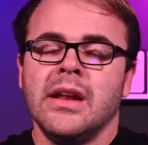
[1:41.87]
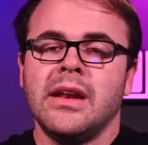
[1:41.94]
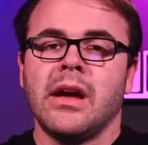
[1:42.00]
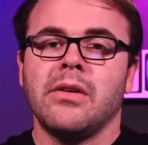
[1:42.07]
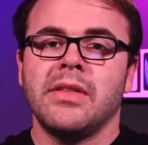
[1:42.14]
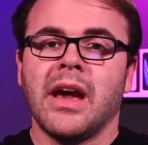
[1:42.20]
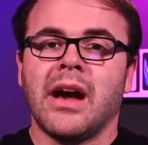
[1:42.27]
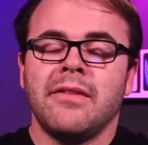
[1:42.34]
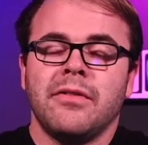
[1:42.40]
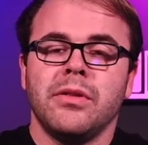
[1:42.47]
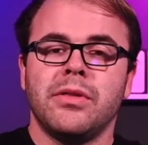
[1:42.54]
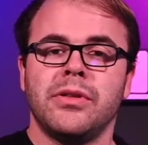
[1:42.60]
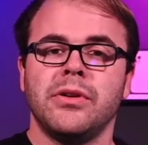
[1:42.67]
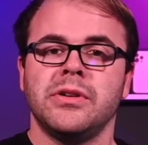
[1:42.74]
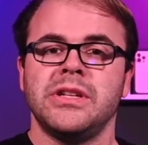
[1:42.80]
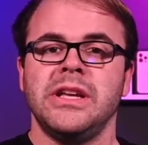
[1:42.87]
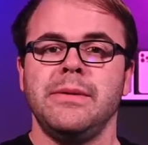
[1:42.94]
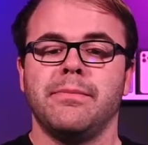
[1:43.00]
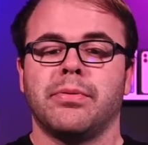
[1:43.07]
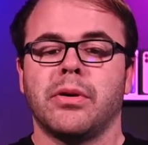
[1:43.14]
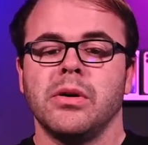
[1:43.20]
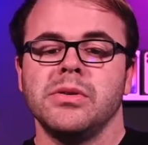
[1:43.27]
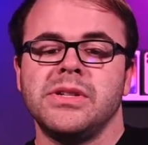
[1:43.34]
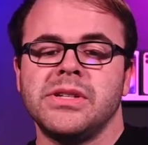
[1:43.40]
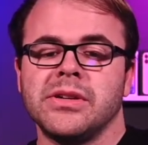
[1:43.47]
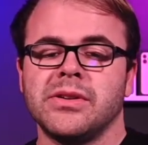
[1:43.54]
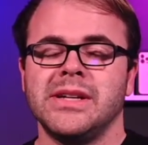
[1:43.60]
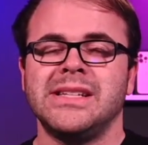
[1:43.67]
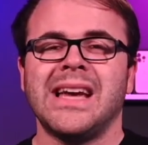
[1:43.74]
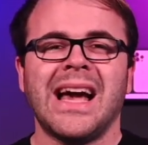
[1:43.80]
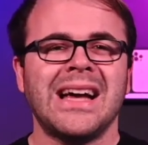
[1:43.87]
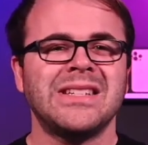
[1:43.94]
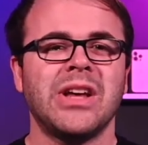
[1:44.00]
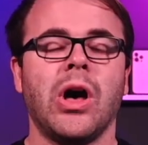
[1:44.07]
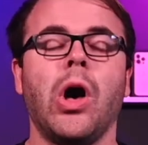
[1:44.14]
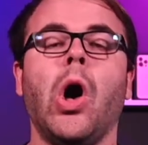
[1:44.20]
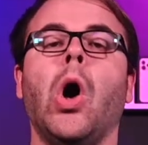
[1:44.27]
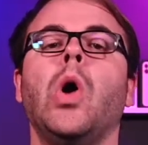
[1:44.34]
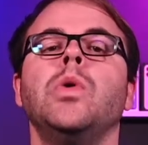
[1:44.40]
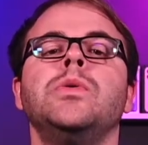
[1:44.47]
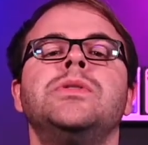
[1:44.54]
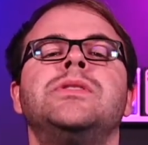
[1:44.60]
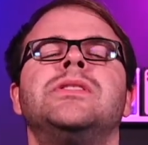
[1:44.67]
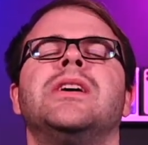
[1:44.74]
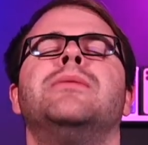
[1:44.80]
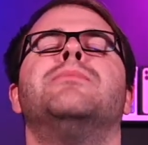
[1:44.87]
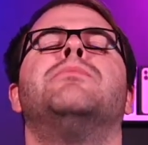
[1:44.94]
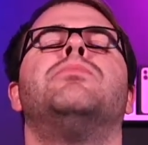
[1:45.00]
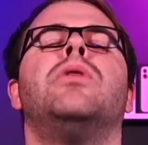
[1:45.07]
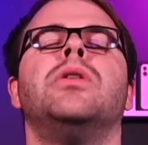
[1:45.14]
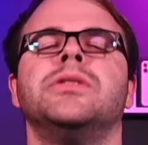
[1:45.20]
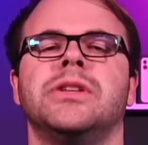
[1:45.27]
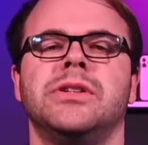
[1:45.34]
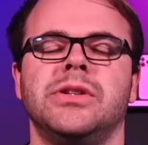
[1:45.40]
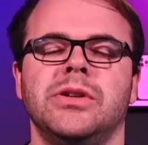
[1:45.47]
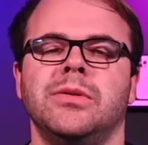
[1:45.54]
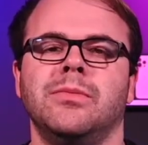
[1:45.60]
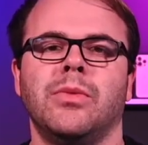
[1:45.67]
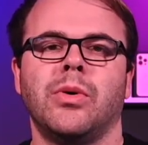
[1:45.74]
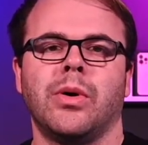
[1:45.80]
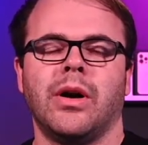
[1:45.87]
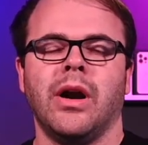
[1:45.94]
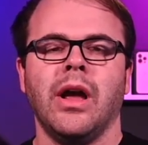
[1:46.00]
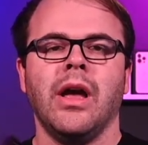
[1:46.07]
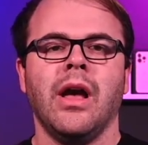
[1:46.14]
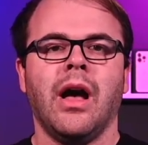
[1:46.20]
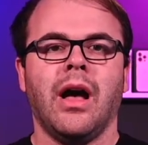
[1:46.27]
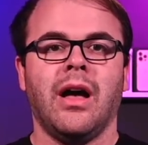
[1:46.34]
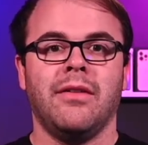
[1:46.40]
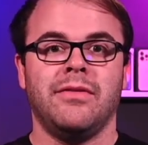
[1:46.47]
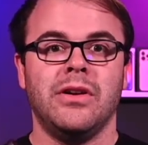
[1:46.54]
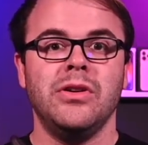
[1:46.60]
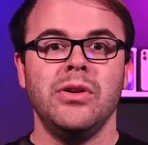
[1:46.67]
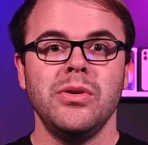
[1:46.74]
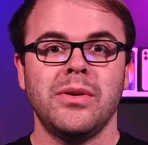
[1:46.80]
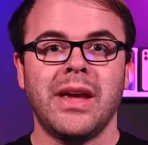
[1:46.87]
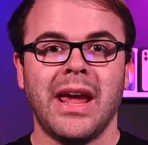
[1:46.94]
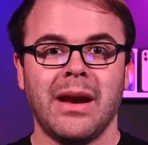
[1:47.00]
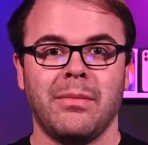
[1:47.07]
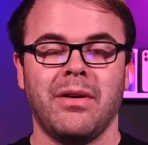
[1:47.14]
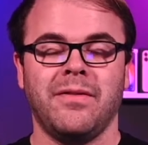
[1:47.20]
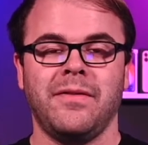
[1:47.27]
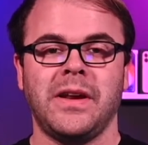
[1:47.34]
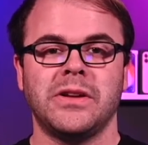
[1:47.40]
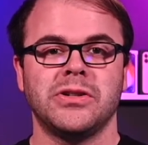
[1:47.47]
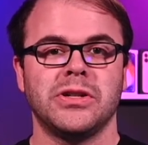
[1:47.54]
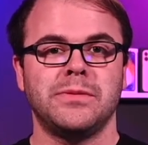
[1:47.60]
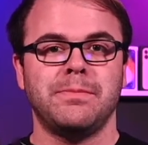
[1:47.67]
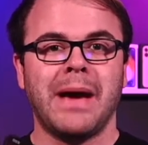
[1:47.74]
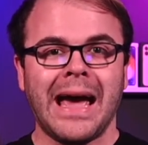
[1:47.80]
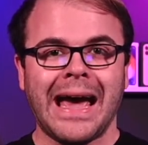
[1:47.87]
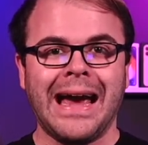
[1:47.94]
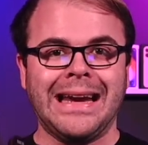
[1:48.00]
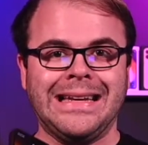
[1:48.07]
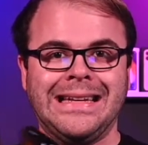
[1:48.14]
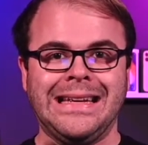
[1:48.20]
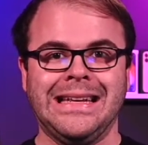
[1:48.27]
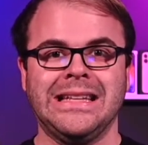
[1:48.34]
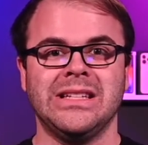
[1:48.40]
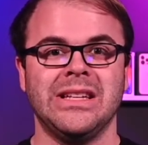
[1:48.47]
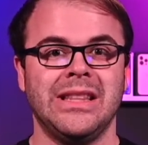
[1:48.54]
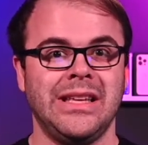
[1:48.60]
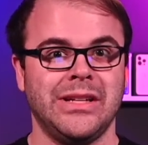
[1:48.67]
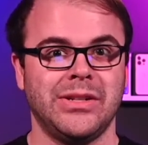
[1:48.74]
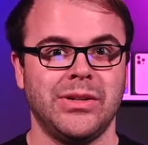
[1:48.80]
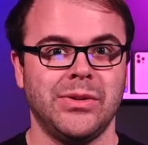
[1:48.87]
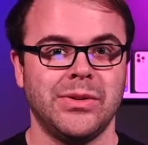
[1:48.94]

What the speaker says: Now, the iPhone 13 Pro series has a host and multitude more of new camera features packed into these new